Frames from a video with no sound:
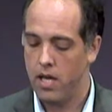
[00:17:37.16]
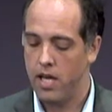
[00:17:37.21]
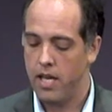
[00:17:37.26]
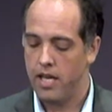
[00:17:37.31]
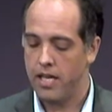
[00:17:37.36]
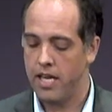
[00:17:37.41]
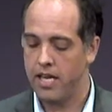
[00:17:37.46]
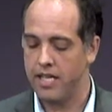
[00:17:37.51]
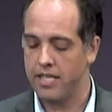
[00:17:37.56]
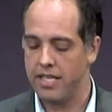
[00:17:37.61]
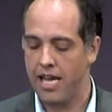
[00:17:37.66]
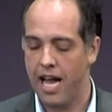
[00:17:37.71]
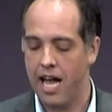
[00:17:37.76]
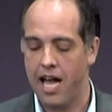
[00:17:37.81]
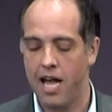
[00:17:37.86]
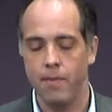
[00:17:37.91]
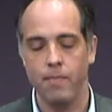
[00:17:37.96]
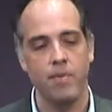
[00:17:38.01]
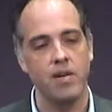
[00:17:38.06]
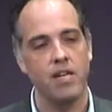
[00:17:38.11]
Yet a
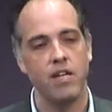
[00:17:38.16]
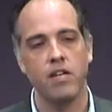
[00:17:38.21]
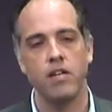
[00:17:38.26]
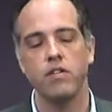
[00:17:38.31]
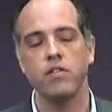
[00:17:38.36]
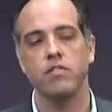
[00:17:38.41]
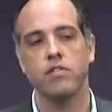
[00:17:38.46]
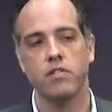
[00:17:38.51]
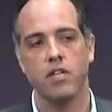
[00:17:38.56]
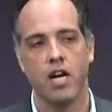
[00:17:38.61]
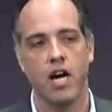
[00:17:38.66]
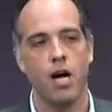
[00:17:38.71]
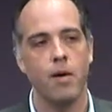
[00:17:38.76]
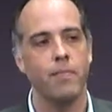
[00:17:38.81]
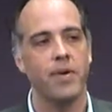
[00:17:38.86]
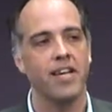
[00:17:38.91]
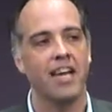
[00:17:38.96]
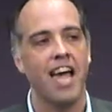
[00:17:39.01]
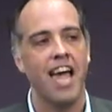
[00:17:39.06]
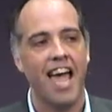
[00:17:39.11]
time is
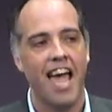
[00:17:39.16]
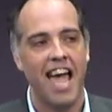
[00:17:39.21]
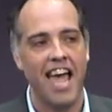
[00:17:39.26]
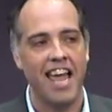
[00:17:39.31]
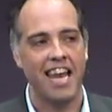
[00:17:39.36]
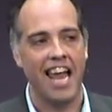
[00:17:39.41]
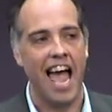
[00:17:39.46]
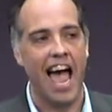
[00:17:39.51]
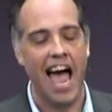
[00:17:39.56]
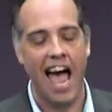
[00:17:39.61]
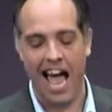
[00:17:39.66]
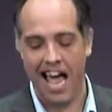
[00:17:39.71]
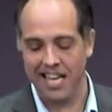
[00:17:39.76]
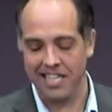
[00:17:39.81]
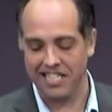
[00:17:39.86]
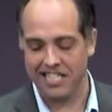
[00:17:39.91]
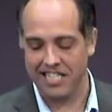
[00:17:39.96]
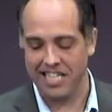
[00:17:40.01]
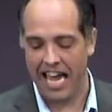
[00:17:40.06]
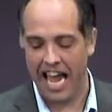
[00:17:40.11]
coming and
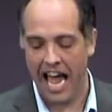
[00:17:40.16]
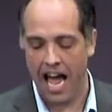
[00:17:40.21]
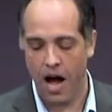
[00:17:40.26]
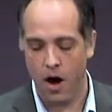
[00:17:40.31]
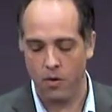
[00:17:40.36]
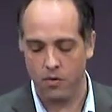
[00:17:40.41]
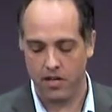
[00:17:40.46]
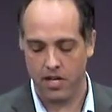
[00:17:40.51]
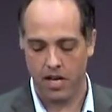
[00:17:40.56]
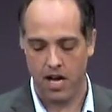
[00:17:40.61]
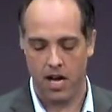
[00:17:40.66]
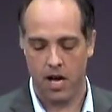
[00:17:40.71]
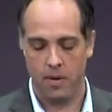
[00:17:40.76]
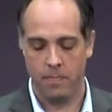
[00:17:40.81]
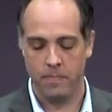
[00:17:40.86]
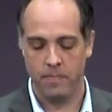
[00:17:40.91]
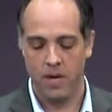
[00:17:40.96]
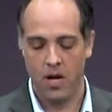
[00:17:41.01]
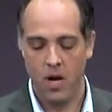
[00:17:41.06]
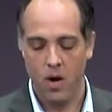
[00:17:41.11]
has now
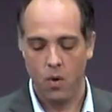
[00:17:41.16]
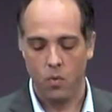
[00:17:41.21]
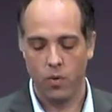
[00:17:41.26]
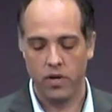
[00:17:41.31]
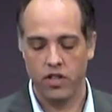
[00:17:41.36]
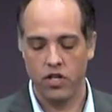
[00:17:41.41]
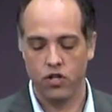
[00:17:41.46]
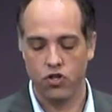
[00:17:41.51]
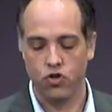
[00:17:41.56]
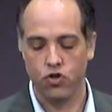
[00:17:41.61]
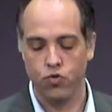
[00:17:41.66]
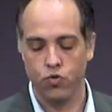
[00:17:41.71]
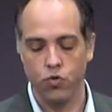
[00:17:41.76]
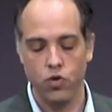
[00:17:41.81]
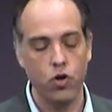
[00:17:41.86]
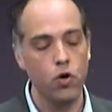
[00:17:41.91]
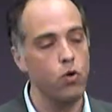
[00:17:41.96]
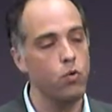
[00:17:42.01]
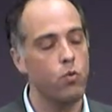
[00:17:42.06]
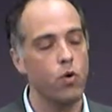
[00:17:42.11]
come when the
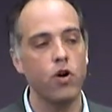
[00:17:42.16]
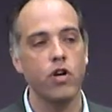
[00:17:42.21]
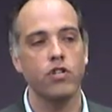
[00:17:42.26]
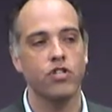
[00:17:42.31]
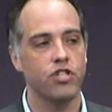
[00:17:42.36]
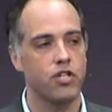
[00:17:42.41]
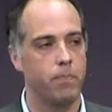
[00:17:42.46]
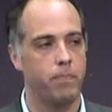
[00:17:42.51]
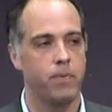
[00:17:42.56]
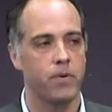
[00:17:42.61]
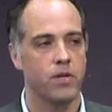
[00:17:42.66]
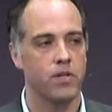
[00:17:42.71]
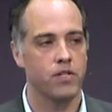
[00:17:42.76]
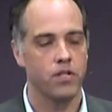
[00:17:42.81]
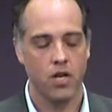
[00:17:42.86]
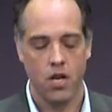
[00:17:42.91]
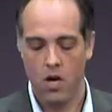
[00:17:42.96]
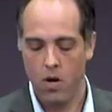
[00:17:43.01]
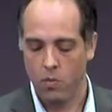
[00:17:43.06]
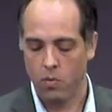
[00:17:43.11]
true worshipers
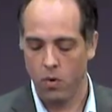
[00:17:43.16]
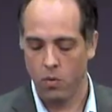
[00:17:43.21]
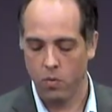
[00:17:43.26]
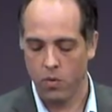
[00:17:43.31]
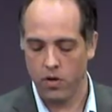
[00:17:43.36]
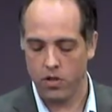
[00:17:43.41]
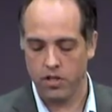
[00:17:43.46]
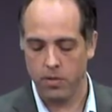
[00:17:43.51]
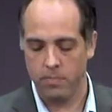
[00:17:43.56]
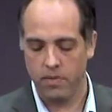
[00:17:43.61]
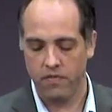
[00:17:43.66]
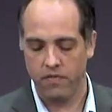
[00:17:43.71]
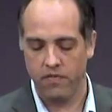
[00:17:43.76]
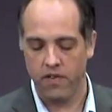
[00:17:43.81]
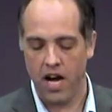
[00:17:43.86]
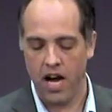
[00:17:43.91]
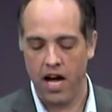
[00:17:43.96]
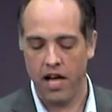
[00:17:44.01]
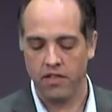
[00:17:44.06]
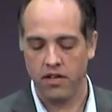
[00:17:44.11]
will worship the
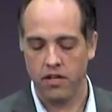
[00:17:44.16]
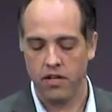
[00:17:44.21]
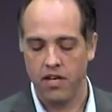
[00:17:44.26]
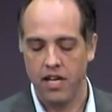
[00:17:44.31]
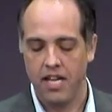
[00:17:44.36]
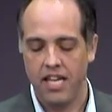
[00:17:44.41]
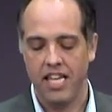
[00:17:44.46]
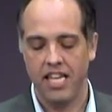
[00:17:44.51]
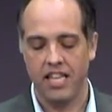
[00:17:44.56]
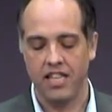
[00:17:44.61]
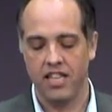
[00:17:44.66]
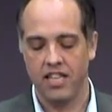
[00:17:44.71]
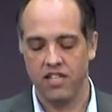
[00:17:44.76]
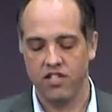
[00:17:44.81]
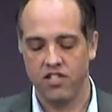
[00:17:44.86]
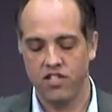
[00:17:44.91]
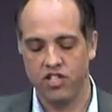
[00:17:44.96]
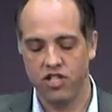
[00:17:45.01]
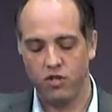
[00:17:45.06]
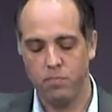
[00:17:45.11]
Father in the
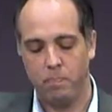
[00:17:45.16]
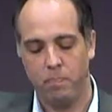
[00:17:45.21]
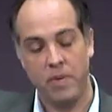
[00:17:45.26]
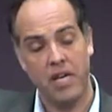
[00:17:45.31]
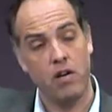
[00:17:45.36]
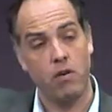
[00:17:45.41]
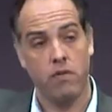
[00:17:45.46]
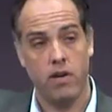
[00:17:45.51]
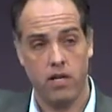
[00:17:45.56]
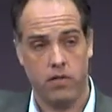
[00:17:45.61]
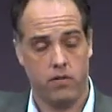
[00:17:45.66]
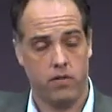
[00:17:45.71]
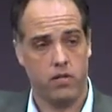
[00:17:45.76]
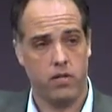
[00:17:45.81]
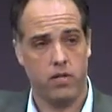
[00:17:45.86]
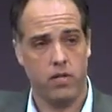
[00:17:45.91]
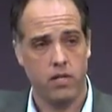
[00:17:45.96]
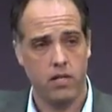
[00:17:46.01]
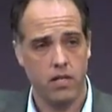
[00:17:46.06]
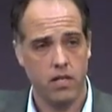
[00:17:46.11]

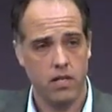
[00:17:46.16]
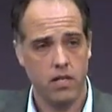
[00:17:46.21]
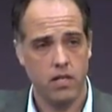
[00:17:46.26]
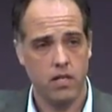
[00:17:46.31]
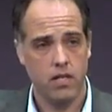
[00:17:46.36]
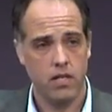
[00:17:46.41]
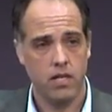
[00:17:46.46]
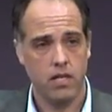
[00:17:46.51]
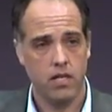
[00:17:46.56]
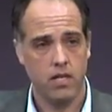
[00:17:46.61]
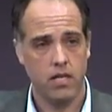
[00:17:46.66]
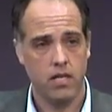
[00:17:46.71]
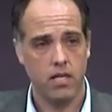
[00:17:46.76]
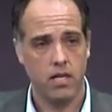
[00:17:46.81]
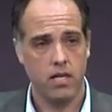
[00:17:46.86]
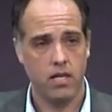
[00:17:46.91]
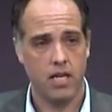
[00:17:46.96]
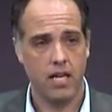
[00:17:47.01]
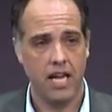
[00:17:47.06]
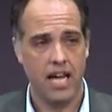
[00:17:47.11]
Spirit
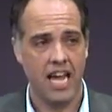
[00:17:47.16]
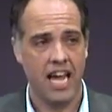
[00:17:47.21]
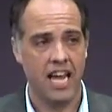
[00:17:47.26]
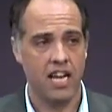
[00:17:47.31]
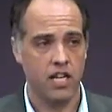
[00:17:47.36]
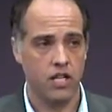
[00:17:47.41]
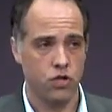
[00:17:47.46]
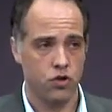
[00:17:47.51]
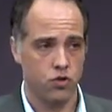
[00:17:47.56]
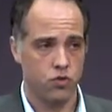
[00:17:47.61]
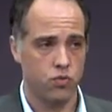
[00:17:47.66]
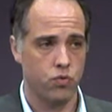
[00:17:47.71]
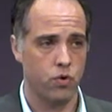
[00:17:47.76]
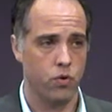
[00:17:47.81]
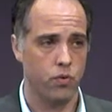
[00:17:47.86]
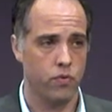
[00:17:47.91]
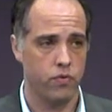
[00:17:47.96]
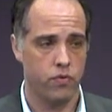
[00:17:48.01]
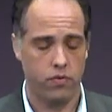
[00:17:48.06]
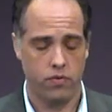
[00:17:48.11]
and in
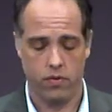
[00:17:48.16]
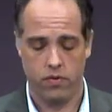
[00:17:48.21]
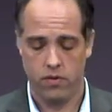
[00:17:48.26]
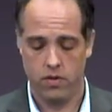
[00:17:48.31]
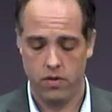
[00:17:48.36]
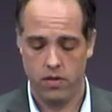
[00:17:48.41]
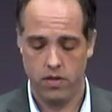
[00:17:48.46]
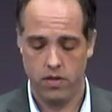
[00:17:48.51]
truth.